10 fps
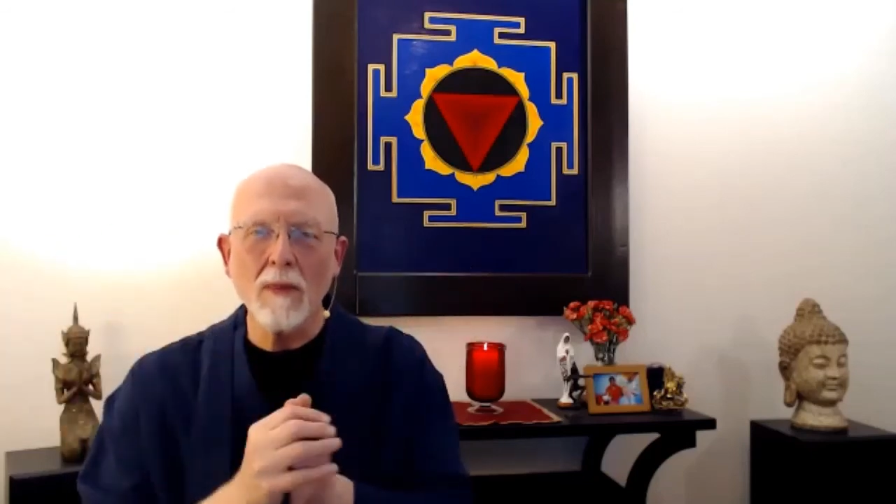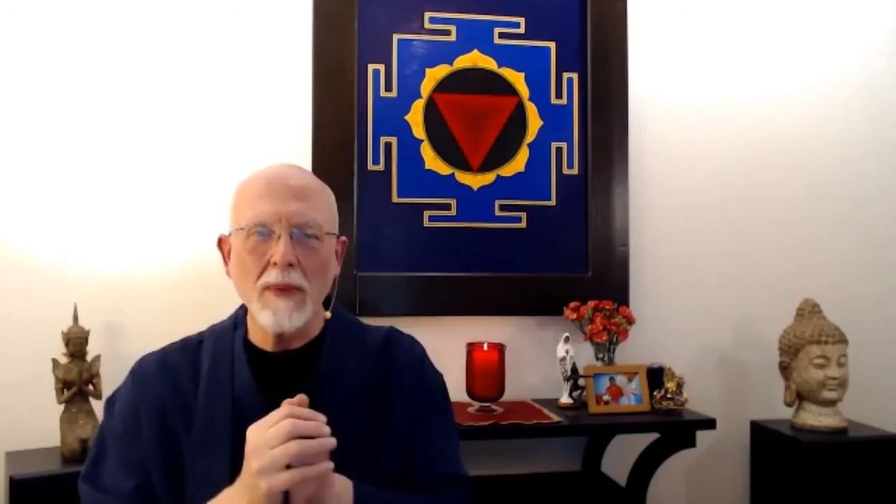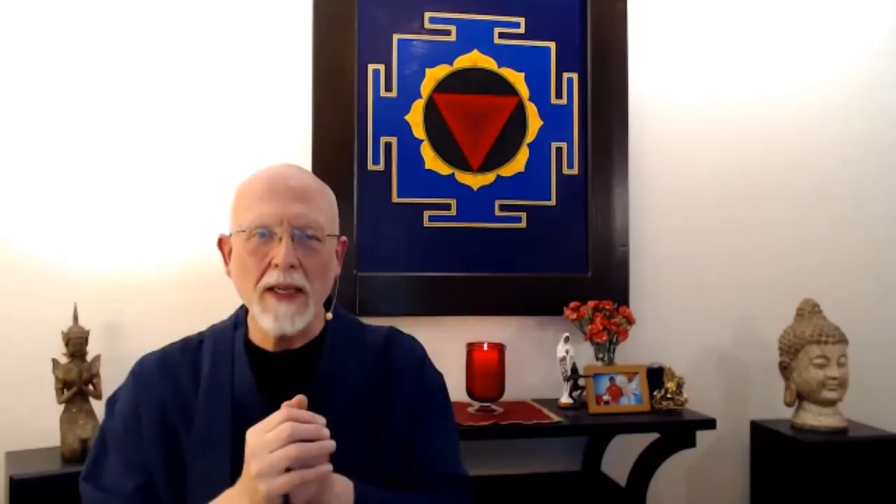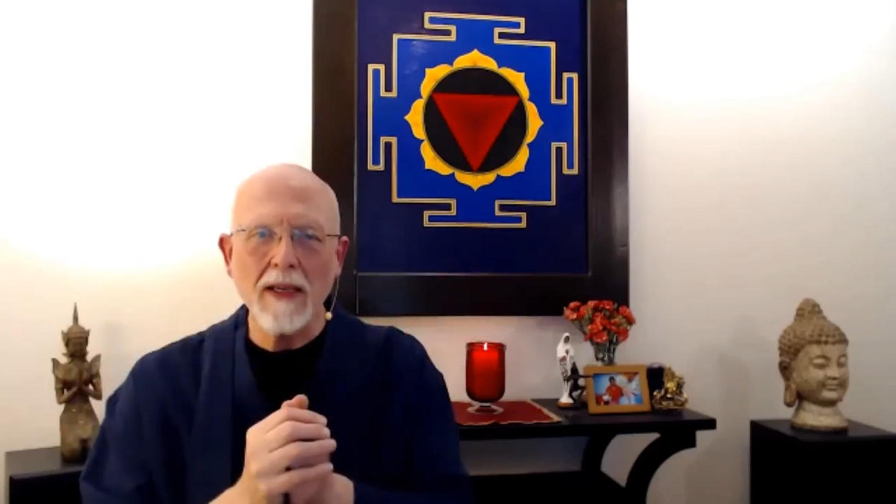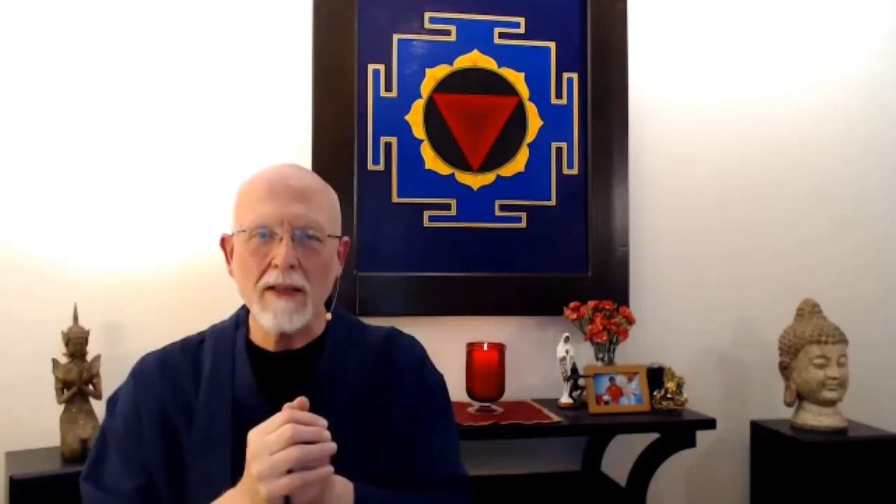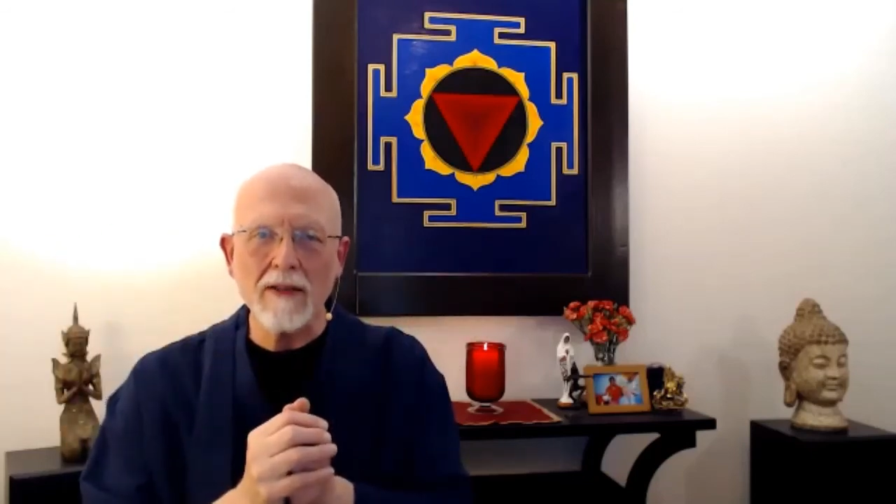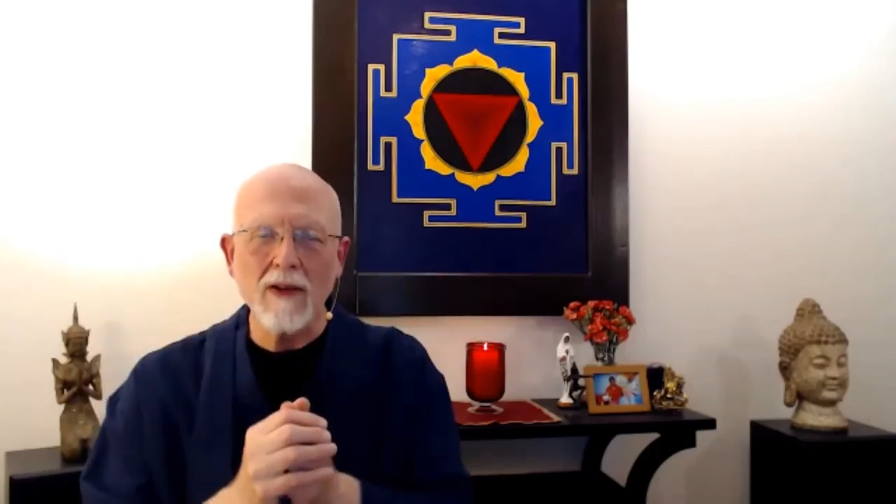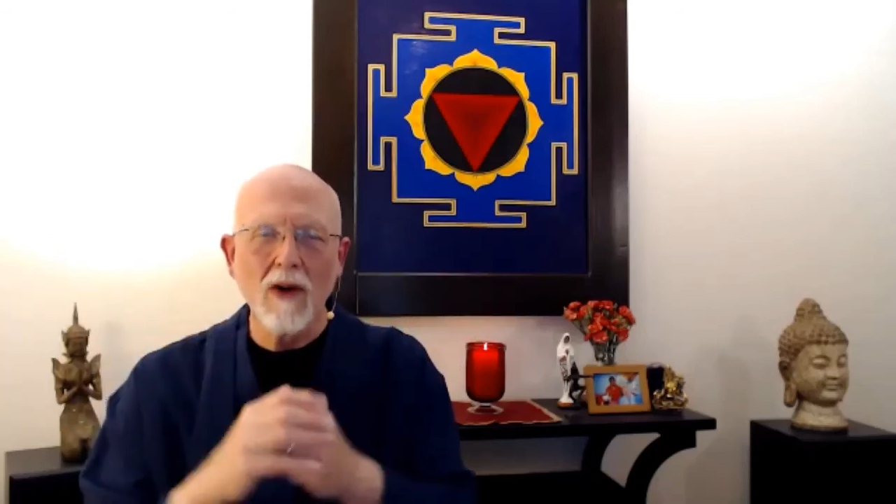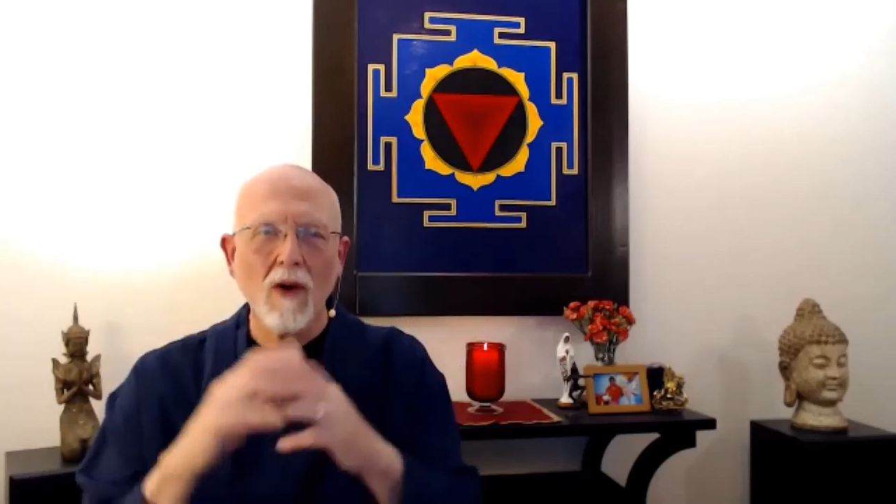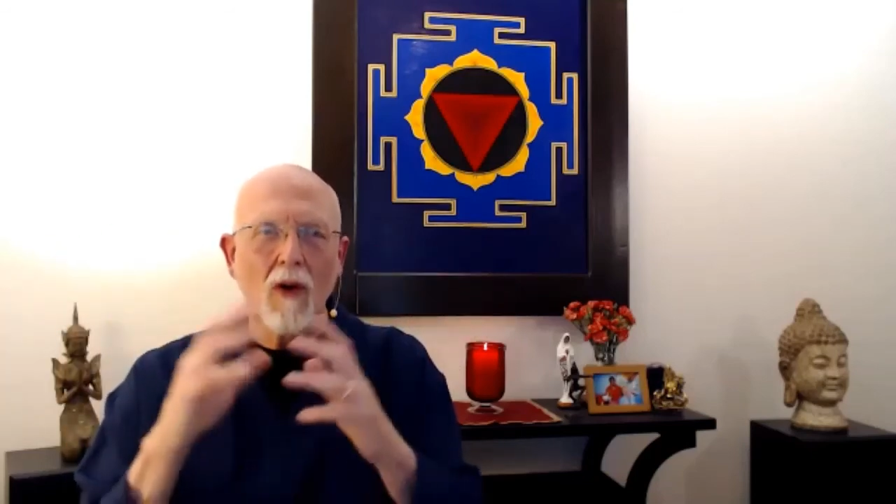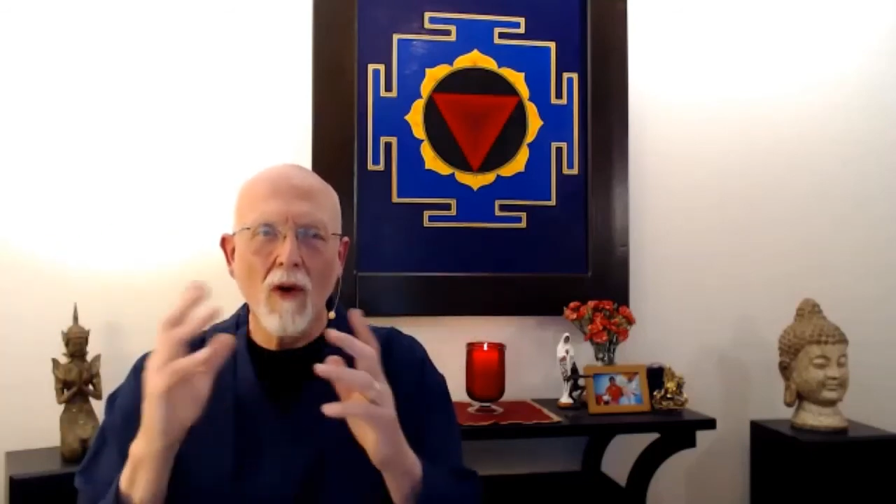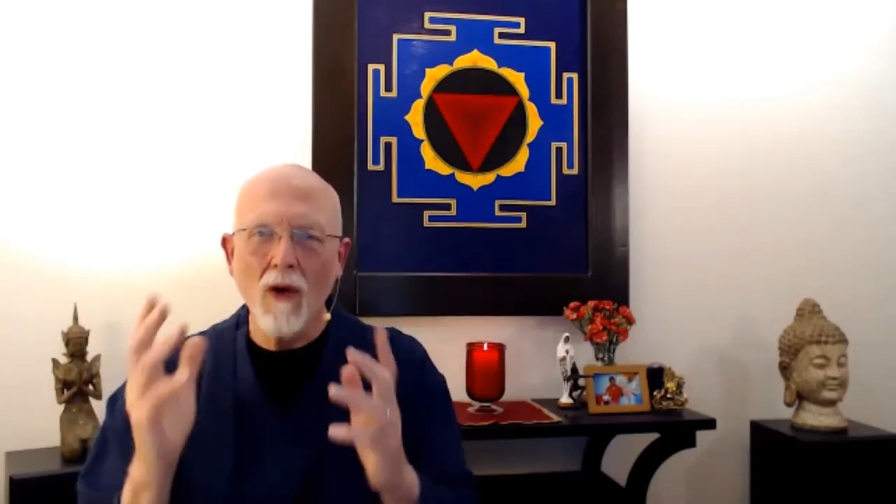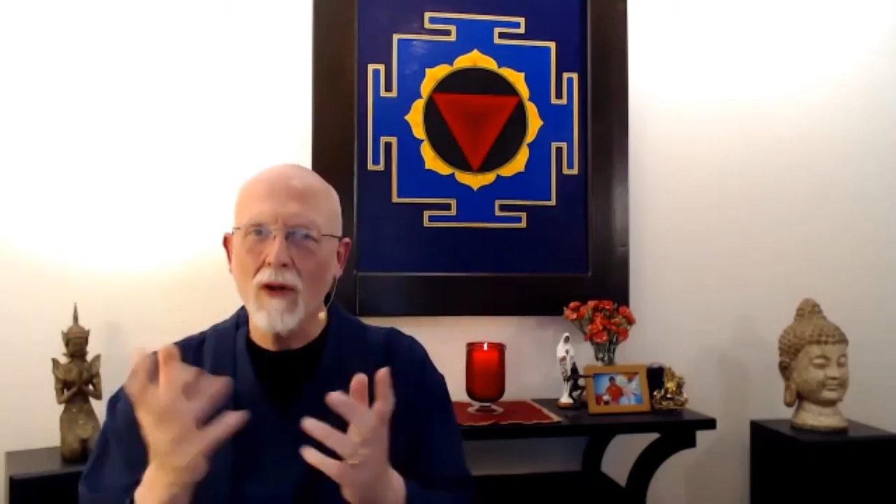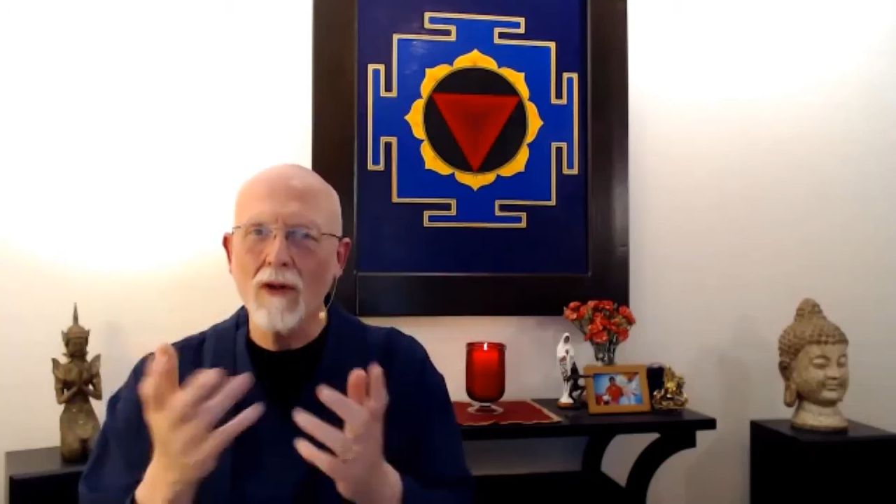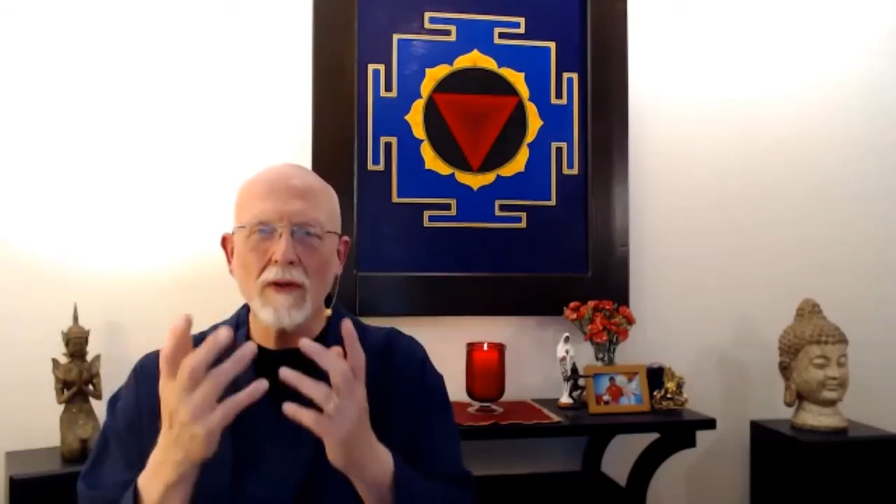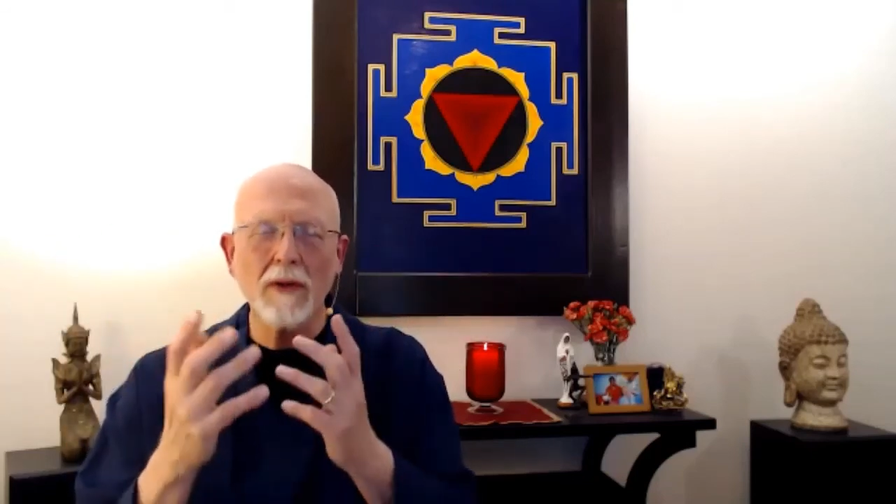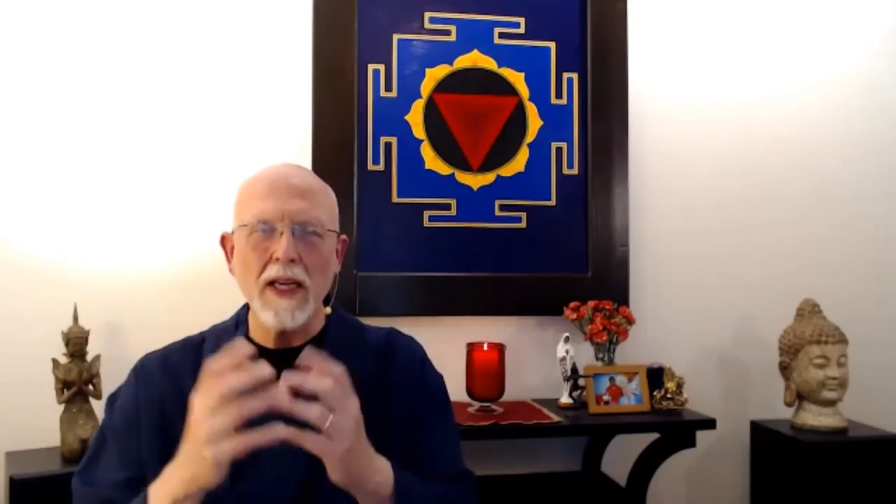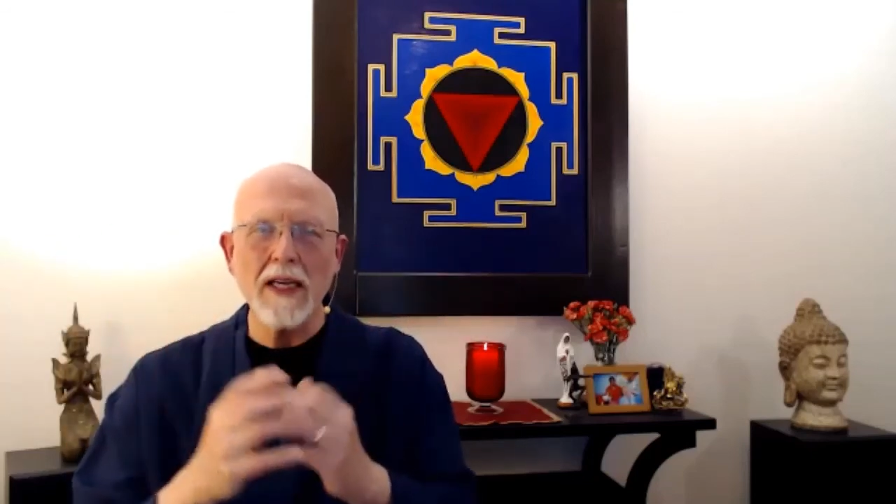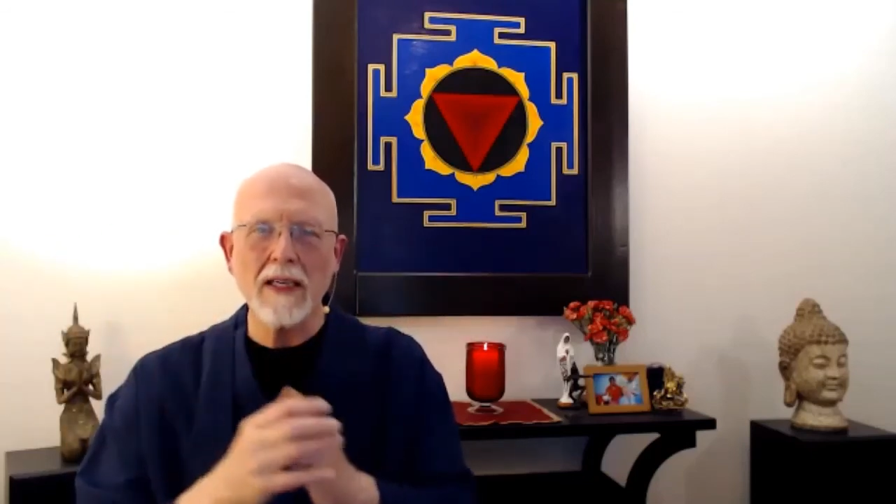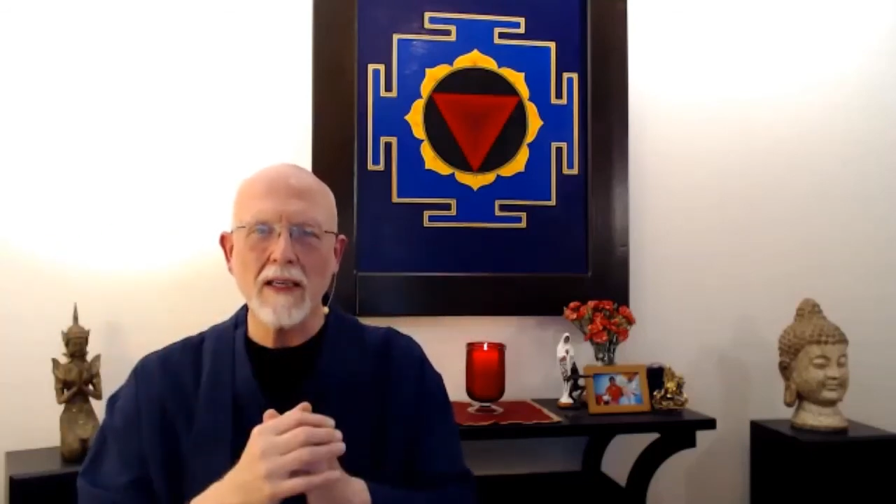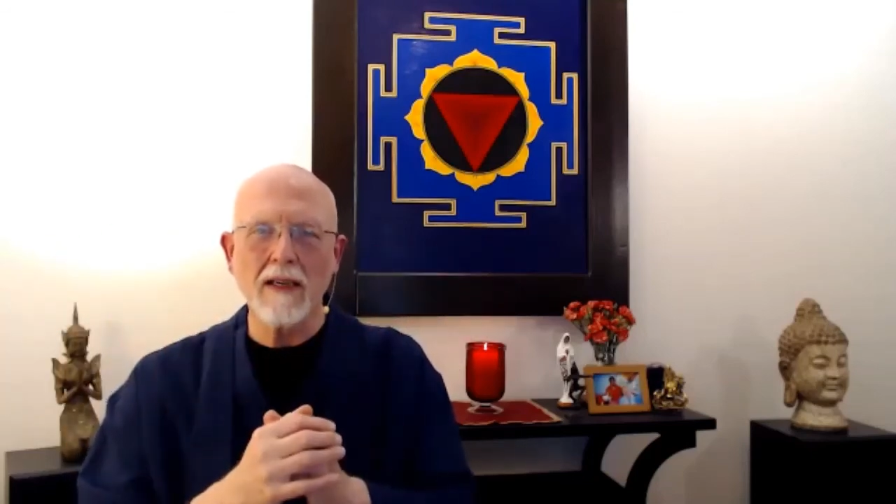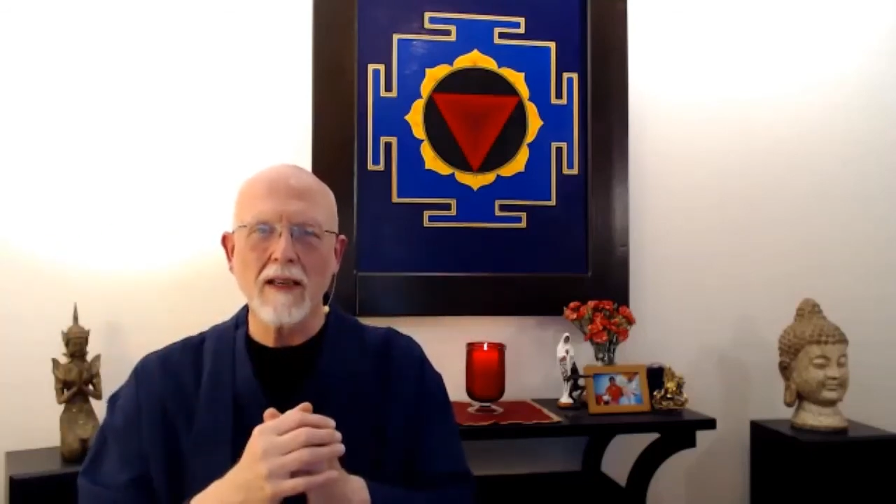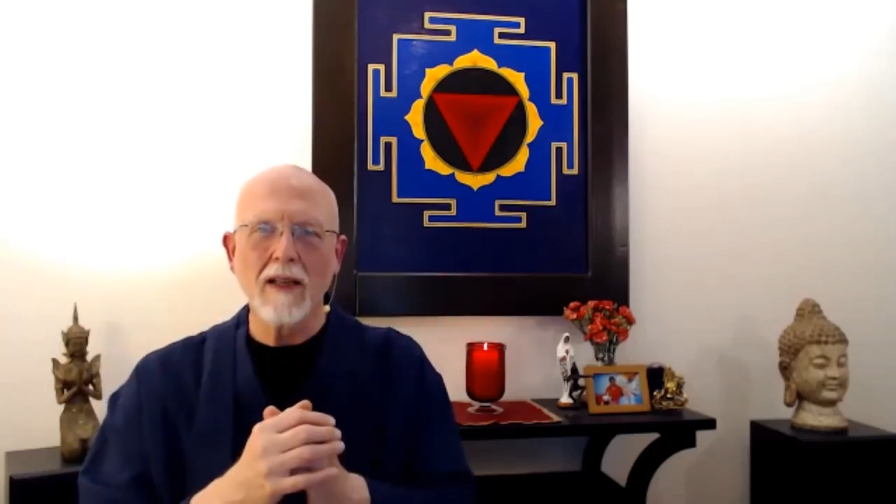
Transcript: beings, all of creation.